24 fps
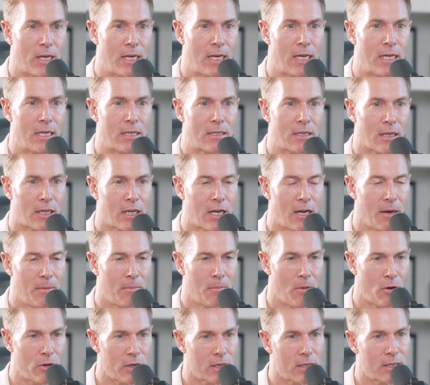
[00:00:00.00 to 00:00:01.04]
a
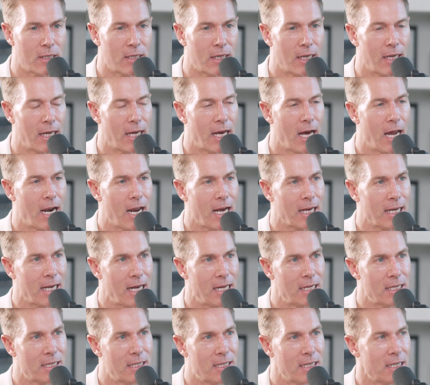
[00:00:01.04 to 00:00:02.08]
commodity, and I
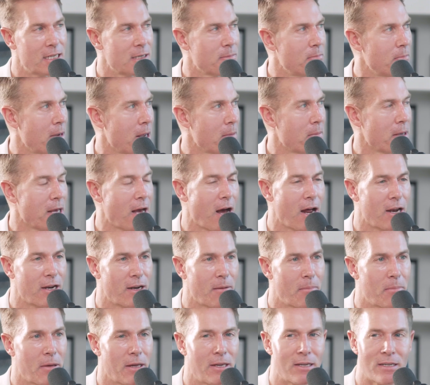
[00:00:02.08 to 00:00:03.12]
guess this maybe
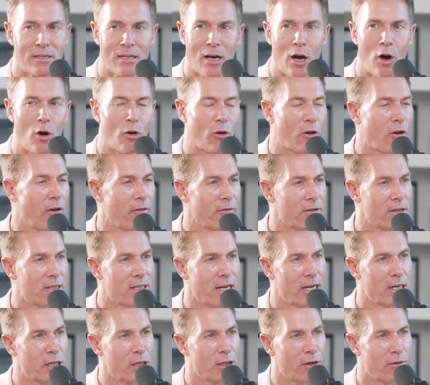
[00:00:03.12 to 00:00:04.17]
underpins the whole
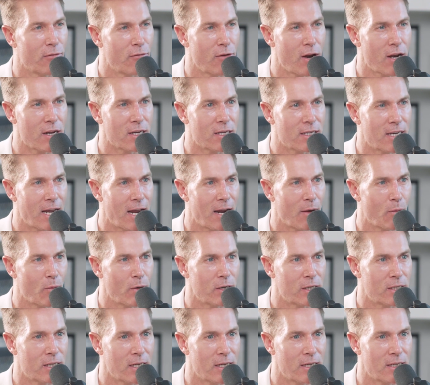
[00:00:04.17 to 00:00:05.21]
conversation of real estate,
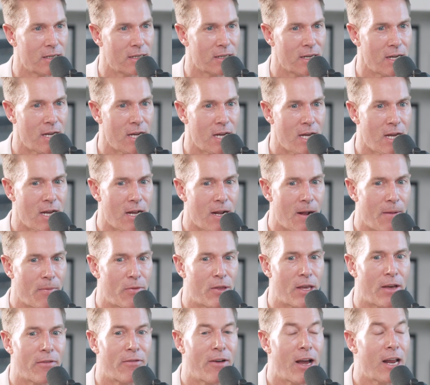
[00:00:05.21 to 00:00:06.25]
which is
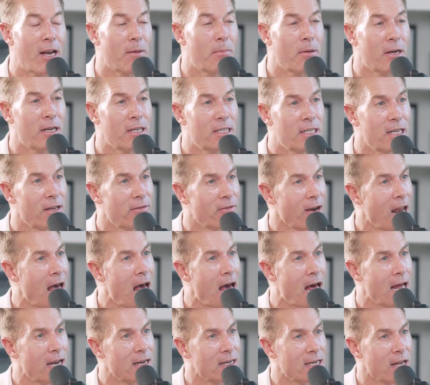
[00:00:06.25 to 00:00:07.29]
the availability of
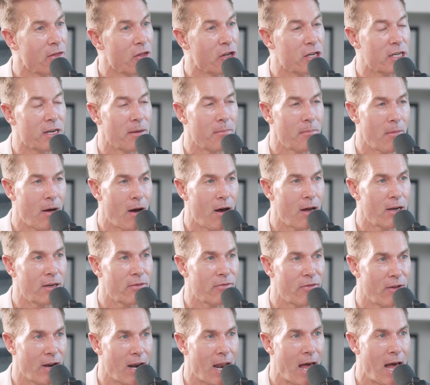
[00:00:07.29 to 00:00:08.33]
land and the demand
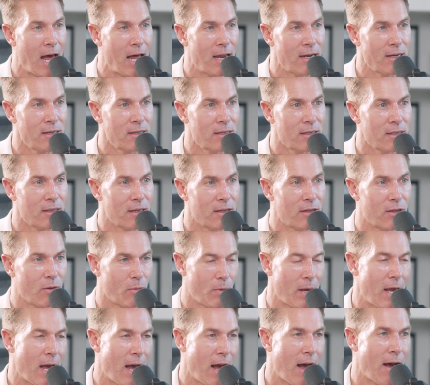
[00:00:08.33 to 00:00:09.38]
for land that
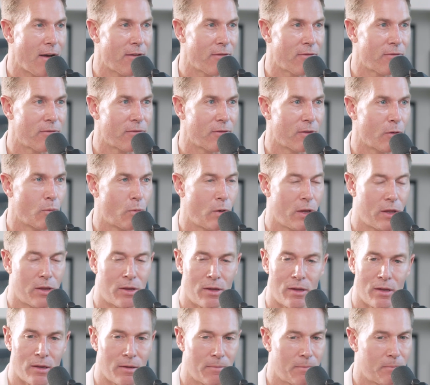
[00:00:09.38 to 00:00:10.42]
we have with
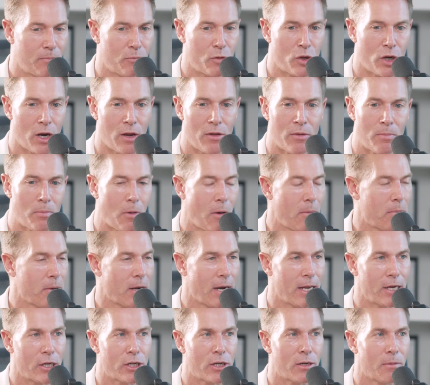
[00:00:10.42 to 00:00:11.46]
the
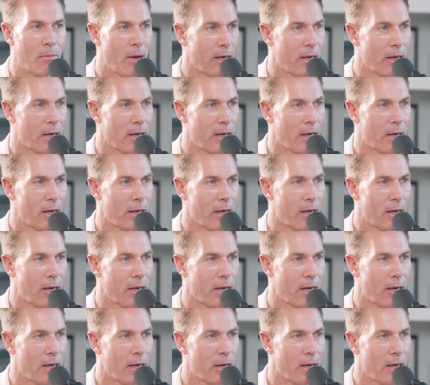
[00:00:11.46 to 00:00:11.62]
population